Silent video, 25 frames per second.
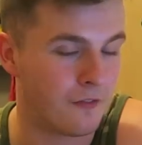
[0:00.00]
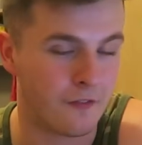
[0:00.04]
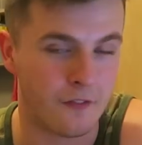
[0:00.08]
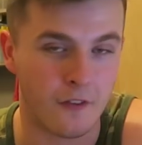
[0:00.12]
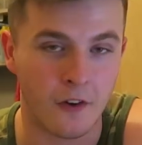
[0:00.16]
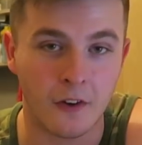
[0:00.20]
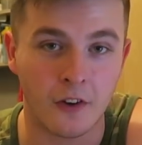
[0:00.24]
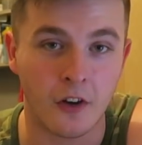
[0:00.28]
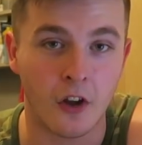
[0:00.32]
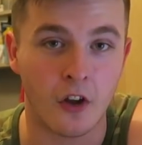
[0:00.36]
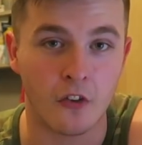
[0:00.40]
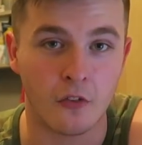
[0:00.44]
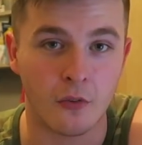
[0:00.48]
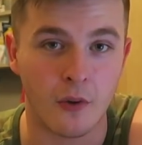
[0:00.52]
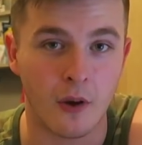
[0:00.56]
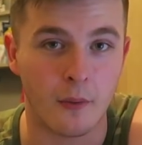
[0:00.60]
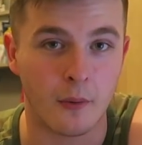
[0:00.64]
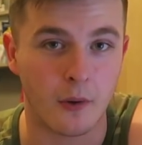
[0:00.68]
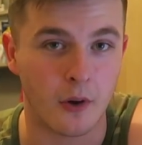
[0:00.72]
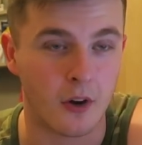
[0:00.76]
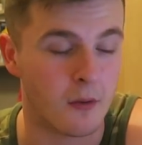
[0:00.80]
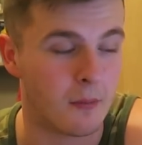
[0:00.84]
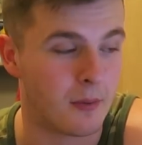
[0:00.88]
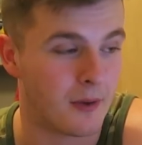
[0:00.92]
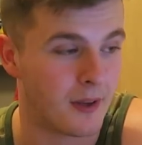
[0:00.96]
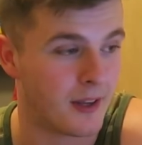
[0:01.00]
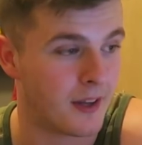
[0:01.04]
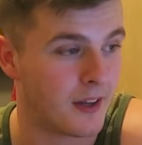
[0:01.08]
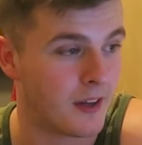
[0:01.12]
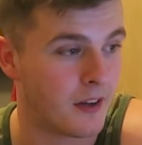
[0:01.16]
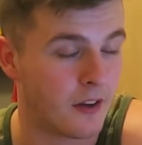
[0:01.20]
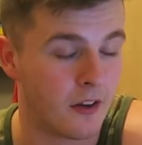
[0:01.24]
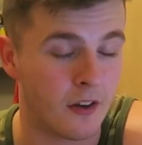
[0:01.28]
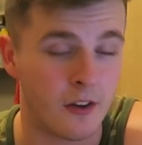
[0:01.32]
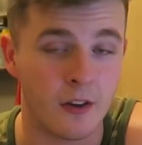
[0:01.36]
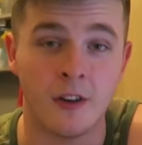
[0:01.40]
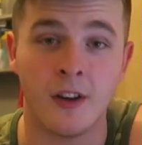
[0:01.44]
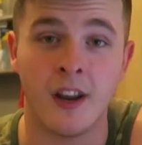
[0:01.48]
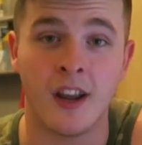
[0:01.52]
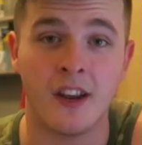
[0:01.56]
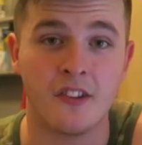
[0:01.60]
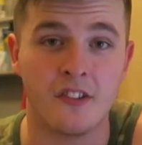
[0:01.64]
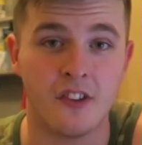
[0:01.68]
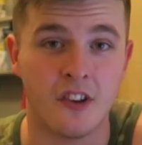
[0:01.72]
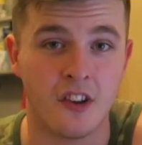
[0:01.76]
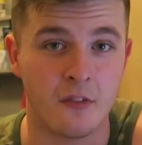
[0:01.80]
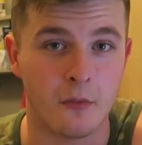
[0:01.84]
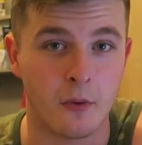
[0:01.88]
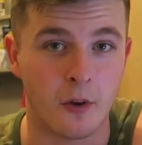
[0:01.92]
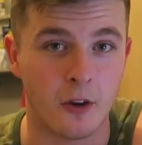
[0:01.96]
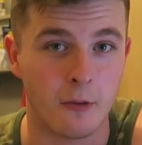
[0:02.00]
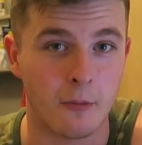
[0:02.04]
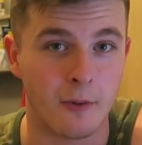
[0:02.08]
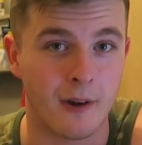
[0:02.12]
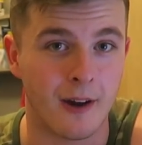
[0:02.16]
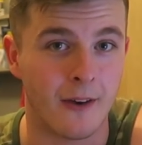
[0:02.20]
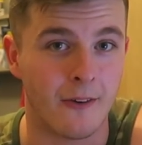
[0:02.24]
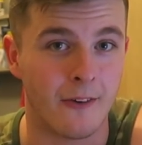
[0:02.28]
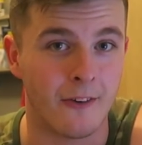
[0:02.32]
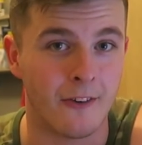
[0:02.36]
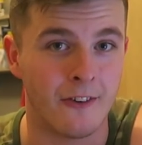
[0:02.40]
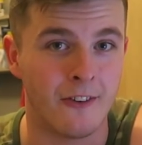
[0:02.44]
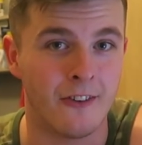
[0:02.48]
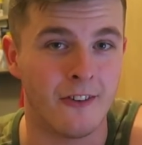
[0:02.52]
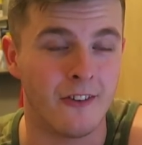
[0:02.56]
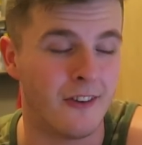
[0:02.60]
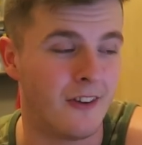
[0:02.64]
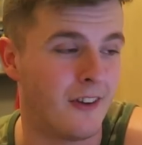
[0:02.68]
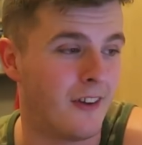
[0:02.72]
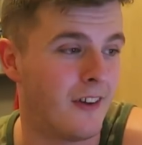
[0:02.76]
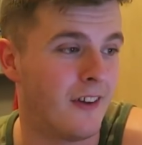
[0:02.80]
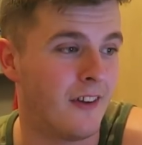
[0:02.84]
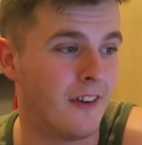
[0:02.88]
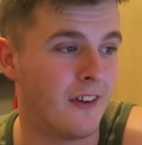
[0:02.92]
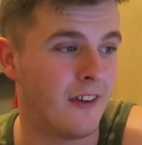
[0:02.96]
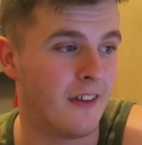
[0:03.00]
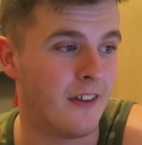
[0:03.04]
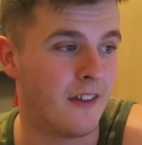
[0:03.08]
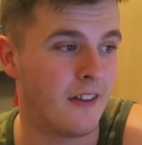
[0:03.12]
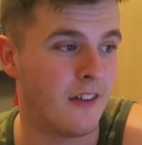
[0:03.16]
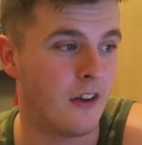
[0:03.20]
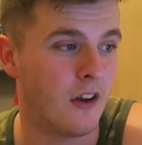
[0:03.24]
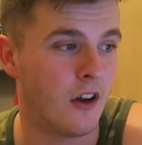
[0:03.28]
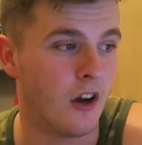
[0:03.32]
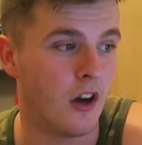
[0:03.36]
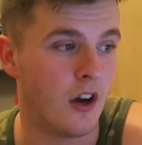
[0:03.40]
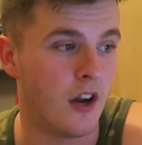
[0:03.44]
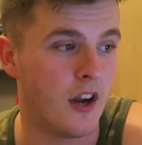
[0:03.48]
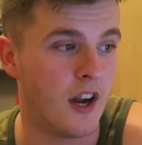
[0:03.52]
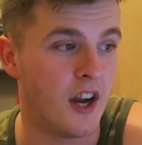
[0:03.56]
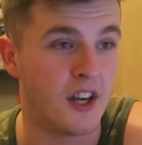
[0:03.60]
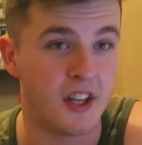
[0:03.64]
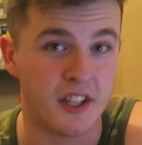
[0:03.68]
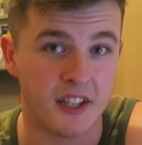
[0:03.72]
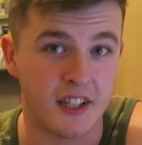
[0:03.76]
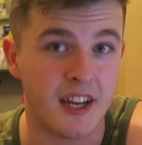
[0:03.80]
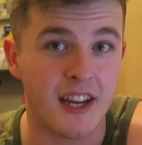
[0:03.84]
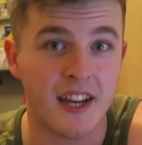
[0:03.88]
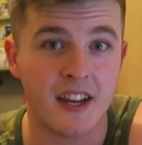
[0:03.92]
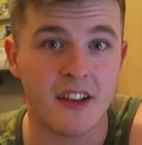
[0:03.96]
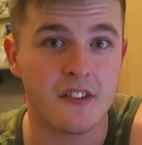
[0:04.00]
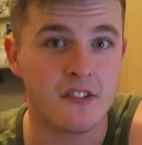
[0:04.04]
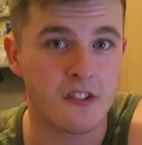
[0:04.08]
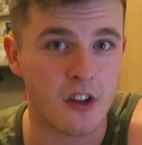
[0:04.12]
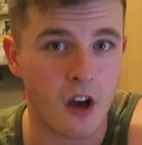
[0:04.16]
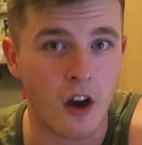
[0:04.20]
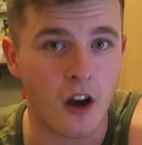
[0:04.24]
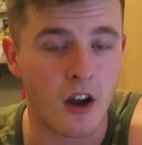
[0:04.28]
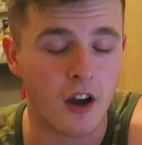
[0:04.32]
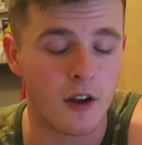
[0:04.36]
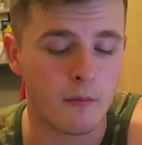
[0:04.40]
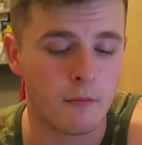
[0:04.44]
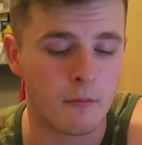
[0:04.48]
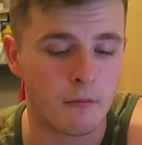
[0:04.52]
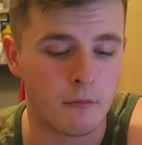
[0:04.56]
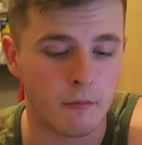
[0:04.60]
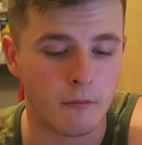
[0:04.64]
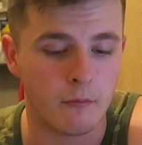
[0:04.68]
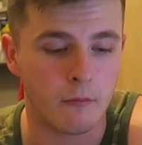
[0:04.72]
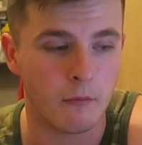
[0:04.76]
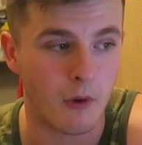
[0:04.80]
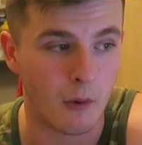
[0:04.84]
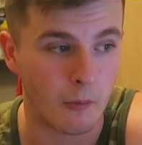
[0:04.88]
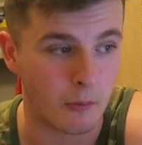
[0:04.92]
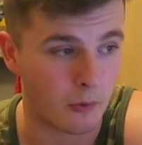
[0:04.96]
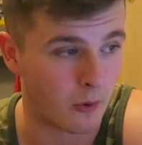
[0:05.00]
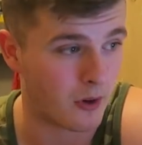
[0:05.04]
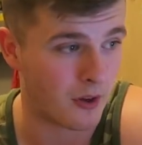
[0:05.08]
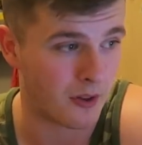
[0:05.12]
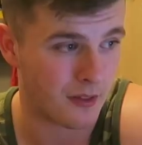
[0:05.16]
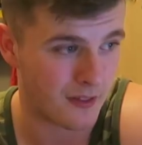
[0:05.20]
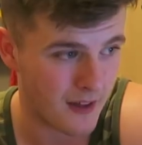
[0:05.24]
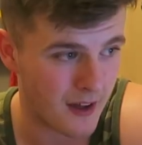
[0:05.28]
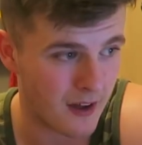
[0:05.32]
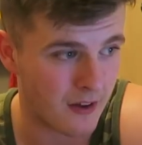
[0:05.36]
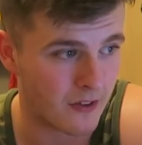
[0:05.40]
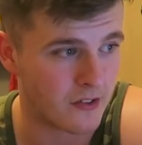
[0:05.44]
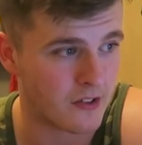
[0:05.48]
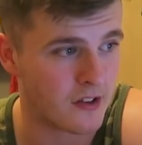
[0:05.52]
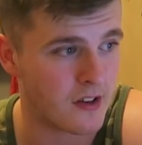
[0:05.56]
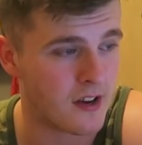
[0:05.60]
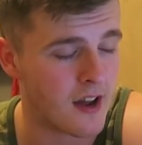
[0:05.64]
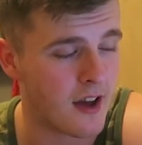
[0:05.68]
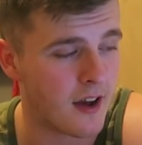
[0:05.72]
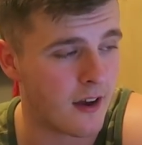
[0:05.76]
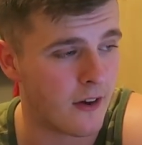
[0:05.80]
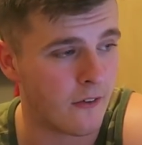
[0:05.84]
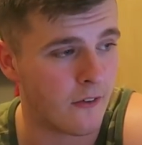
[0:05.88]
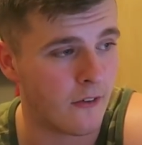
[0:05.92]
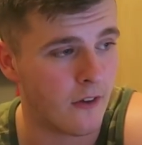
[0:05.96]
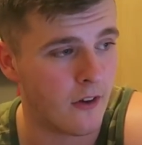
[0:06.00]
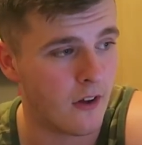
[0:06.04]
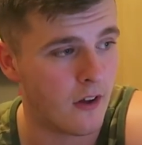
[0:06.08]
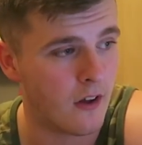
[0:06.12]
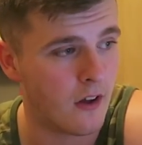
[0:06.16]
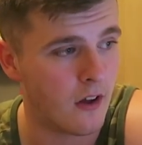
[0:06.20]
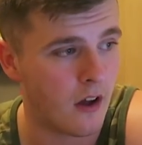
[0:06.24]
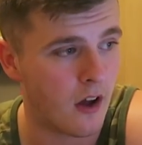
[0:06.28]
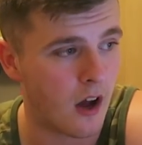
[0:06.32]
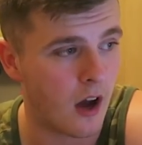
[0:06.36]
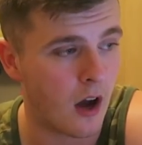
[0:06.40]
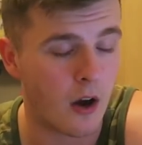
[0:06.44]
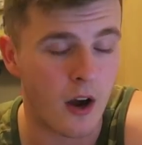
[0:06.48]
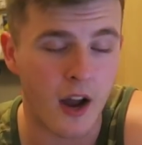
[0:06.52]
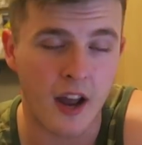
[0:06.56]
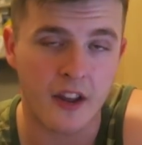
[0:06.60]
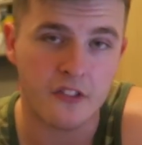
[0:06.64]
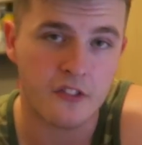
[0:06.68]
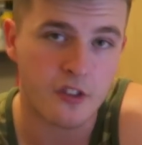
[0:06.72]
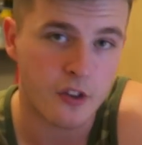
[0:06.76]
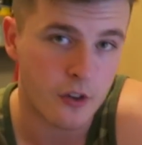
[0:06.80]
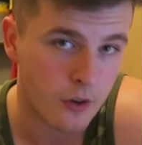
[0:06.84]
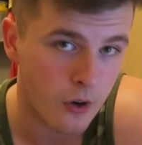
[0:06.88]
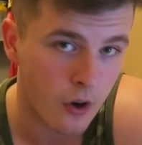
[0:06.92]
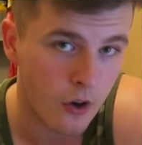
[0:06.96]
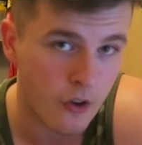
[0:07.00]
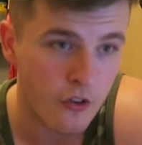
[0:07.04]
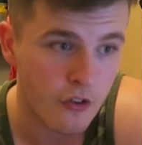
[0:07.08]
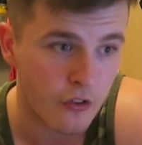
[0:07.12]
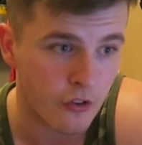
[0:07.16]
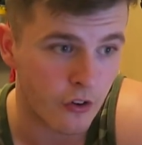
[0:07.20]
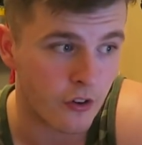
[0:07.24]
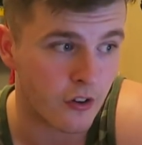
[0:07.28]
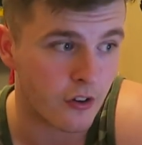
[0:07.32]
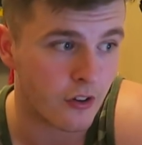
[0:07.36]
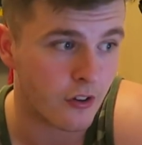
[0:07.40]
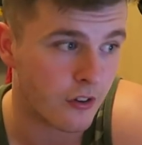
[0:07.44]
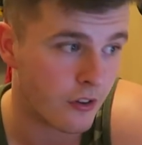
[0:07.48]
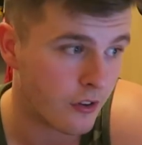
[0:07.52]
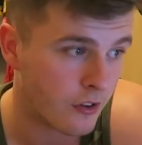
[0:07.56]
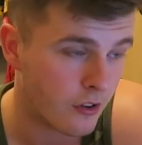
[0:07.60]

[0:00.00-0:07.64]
Fuck knows where we're going to be at next year's body power. In a year's time, when we're on 1,000 now, I had 200.